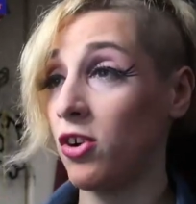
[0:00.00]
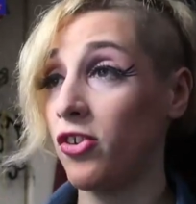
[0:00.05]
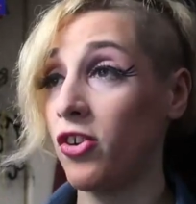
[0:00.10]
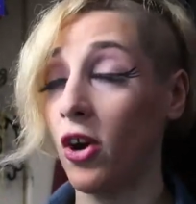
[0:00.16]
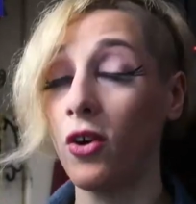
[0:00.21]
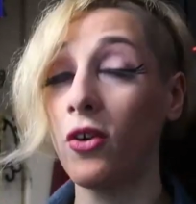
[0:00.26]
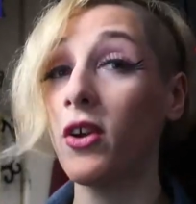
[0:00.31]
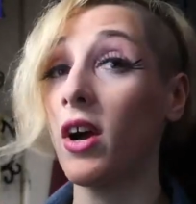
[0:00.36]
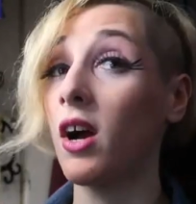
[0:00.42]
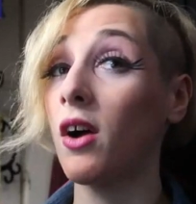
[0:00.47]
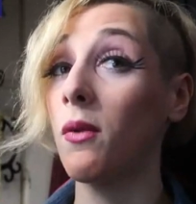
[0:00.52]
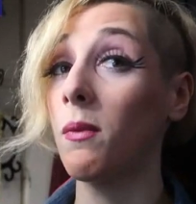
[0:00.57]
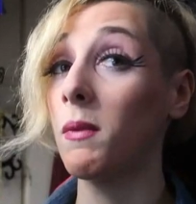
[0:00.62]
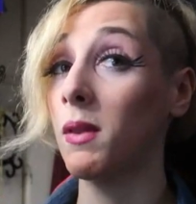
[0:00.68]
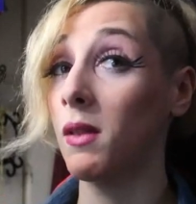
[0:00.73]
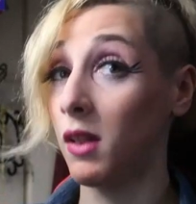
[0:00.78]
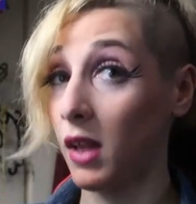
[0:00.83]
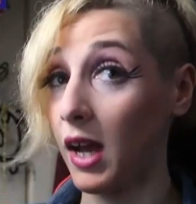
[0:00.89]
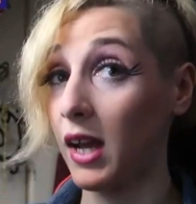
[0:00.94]
turned out
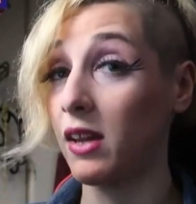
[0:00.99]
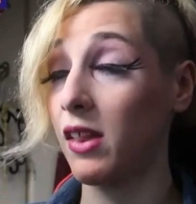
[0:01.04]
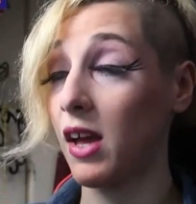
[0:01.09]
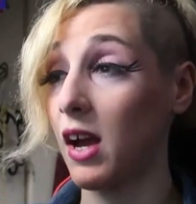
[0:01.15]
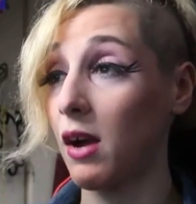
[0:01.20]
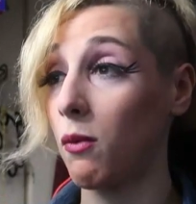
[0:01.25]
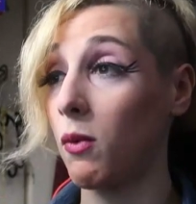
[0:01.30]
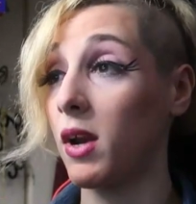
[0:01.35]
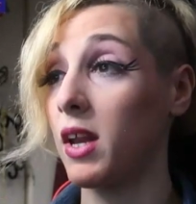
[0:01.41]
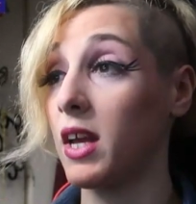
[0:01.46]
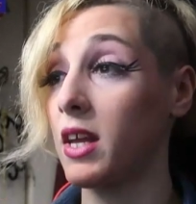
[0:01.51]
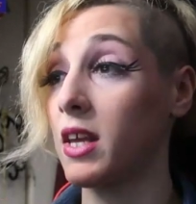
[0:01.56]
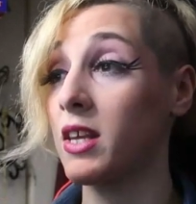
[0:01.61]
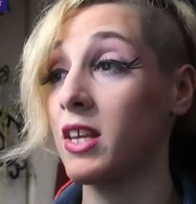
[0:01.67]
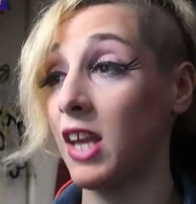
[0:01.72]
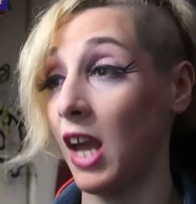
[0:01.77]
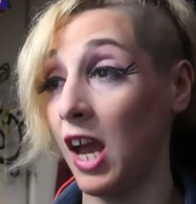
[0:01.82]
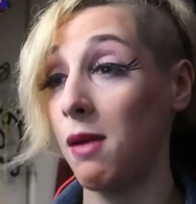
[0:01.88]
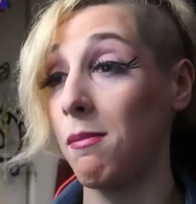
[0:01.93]
like that when it
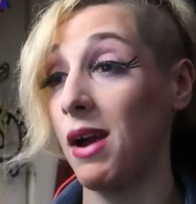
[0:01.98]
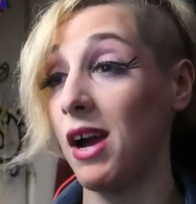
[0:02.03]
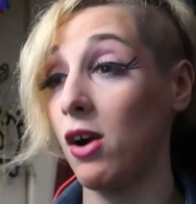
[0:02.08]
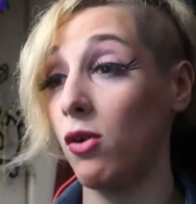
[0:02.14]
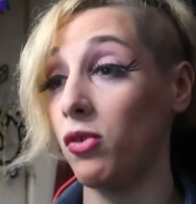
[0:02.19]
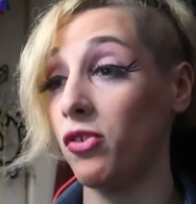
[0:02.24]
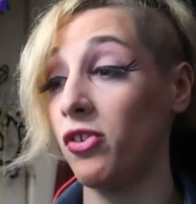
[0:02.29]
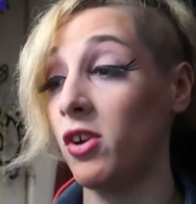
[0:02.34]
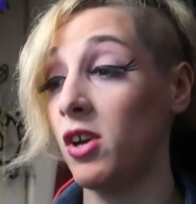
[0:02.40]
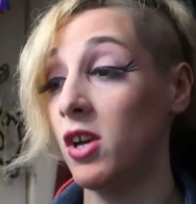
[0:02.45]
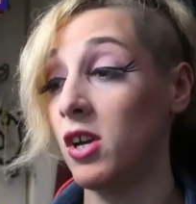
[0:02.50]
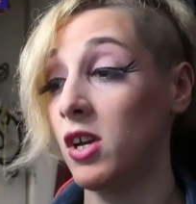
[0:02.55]
came out.